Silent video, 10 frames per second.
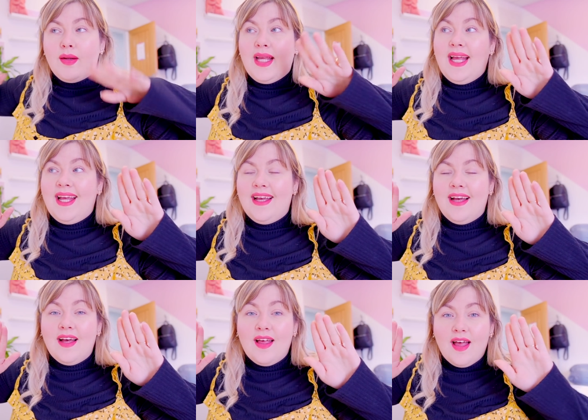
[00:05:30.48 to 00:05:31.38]
Okay,
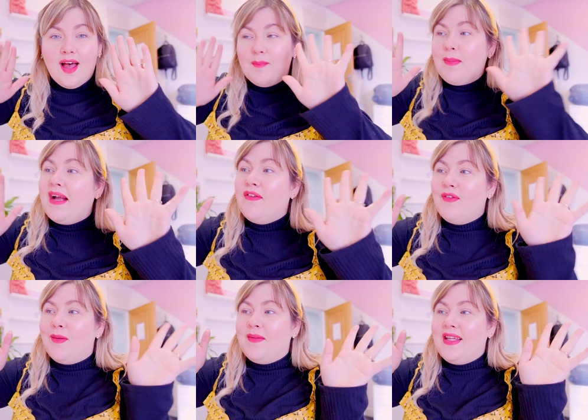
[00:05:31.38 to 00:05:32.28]
I'm back
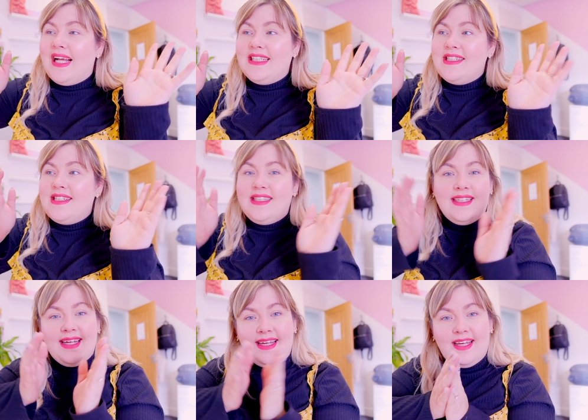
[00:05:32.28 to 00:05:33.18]
from the
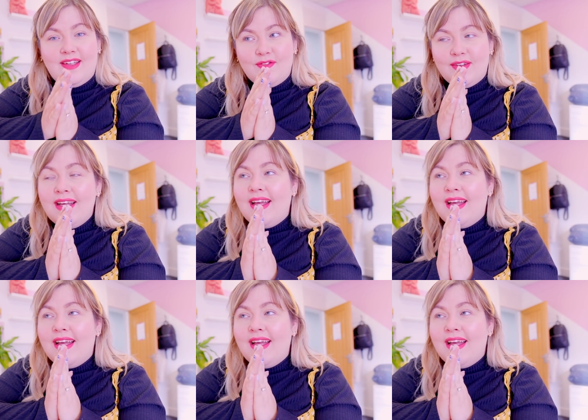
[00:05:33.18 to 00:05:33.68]
editing cave.